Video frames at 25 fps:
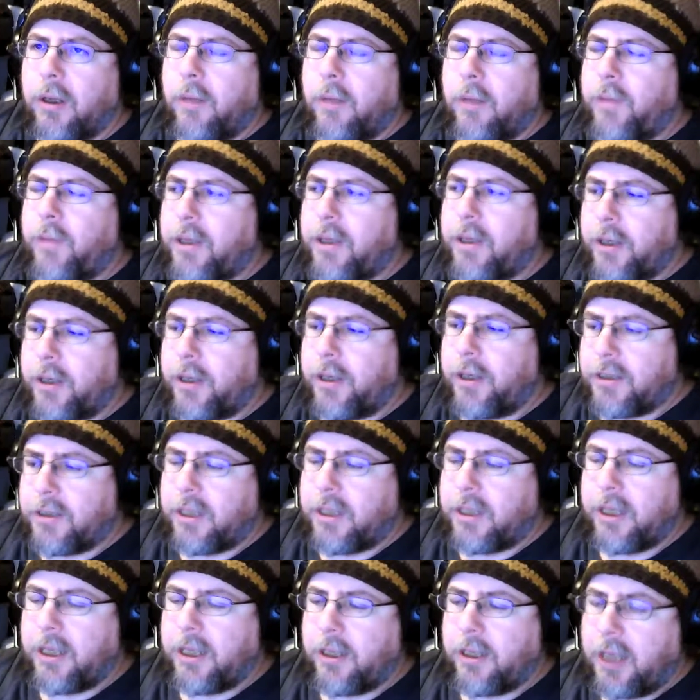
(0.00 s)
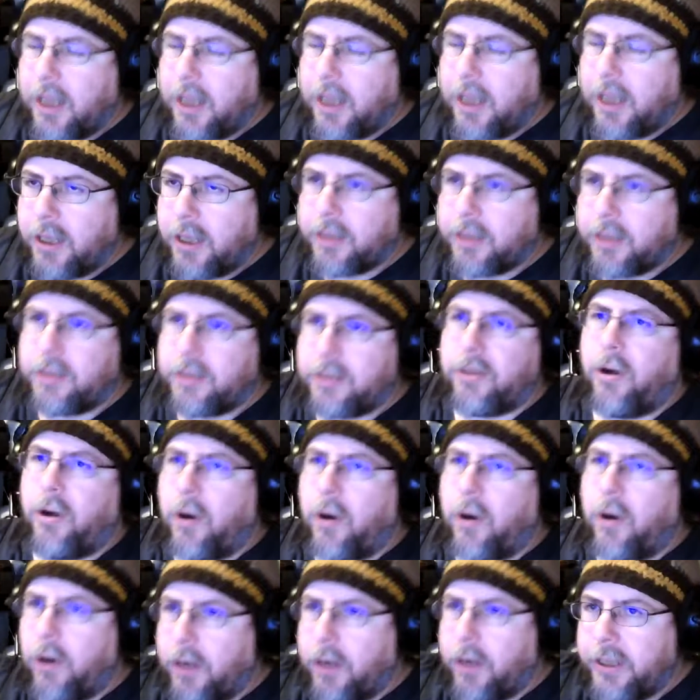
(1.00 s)
because the kids
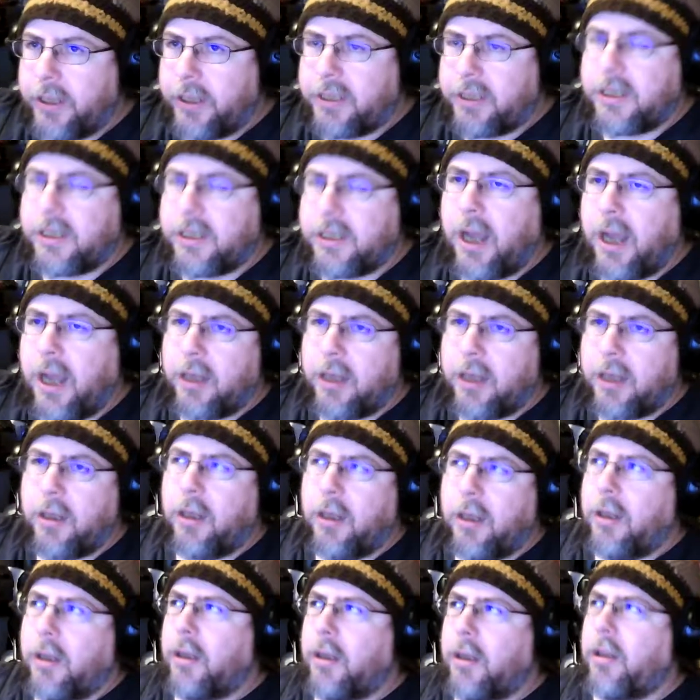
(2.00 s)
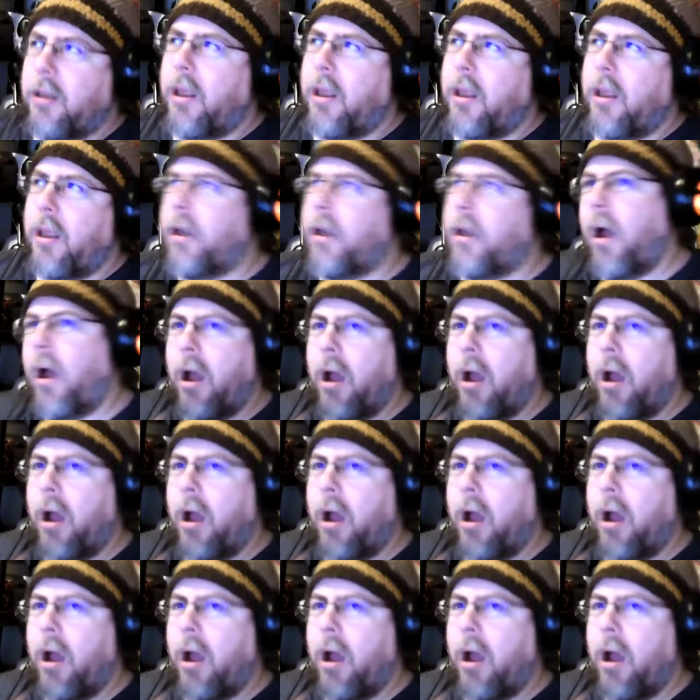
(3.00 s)
are excited. They're like, oh,